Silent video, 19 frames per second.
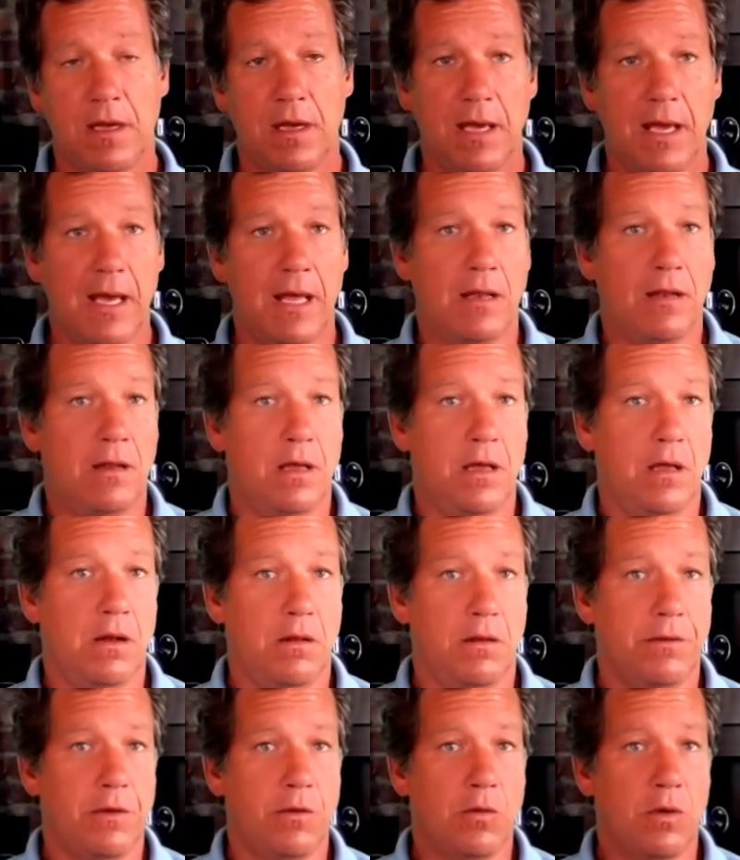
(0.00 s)
And
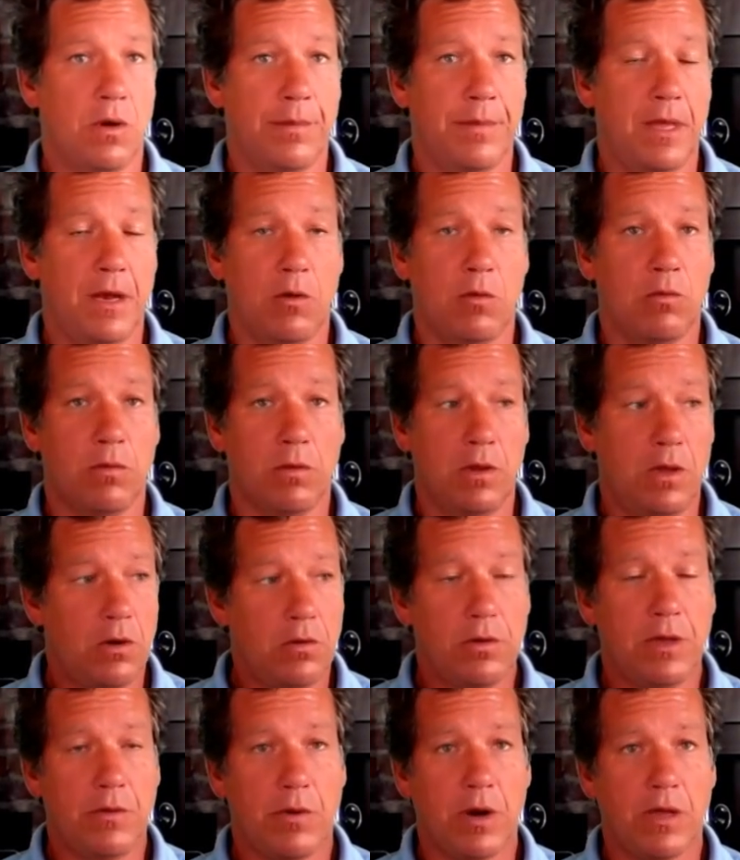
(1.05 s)
it'll do them. It'll
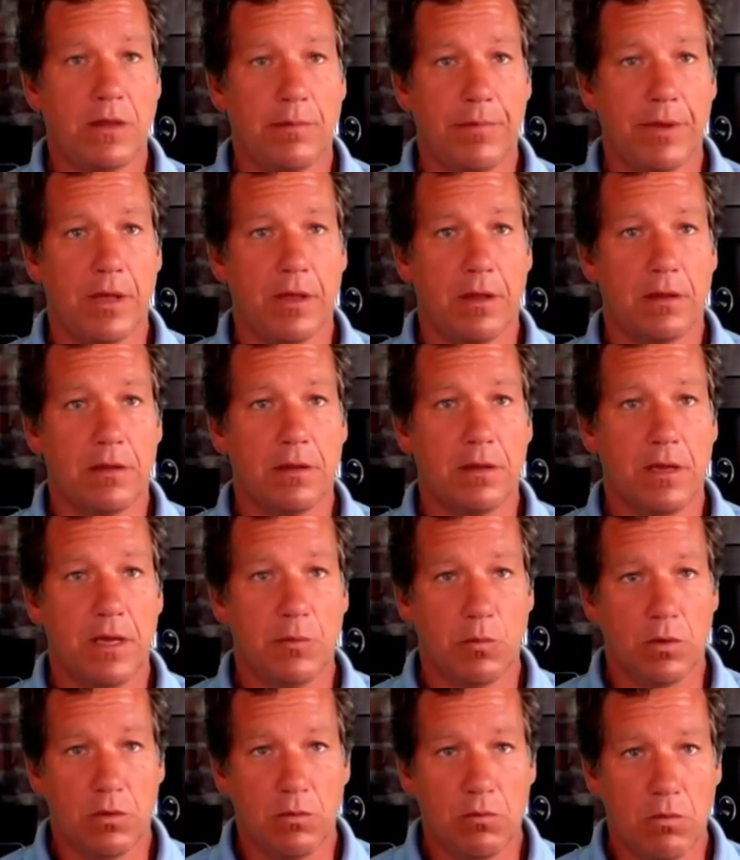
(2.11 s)
literally write the bill.
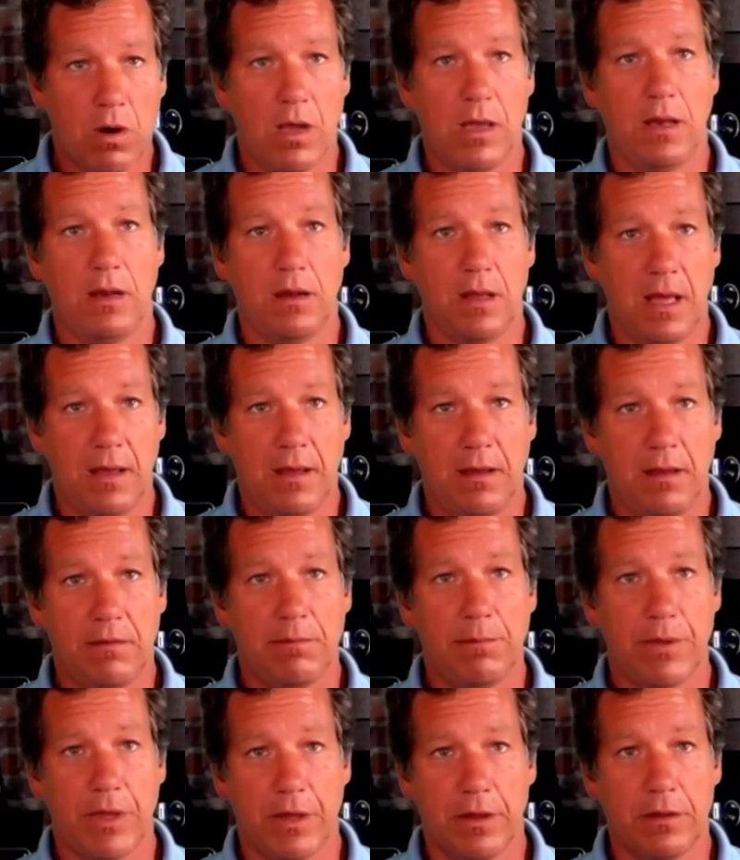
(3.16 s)
It will write a
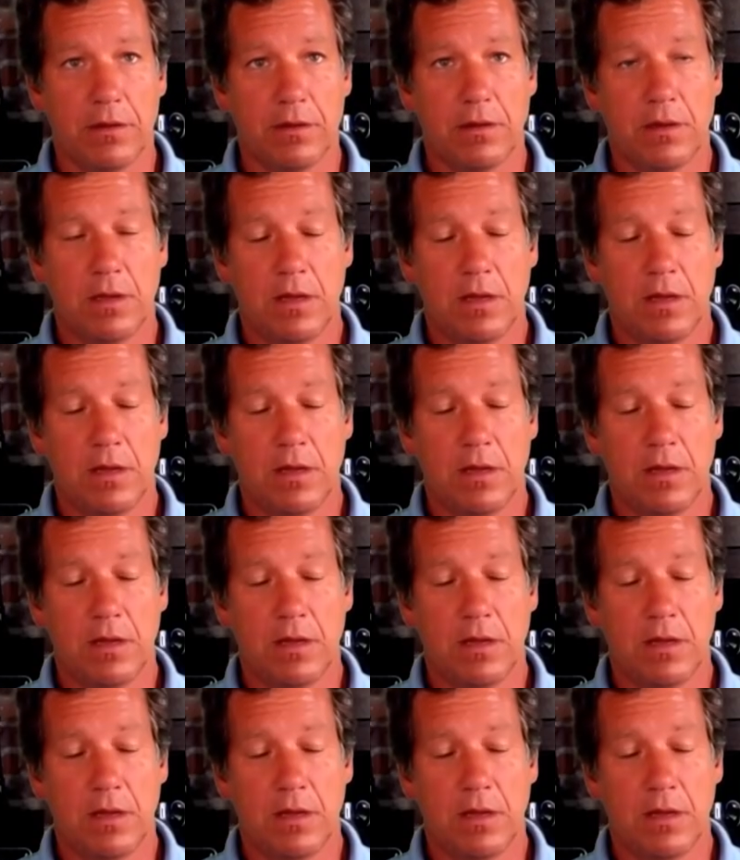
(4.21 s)
bill.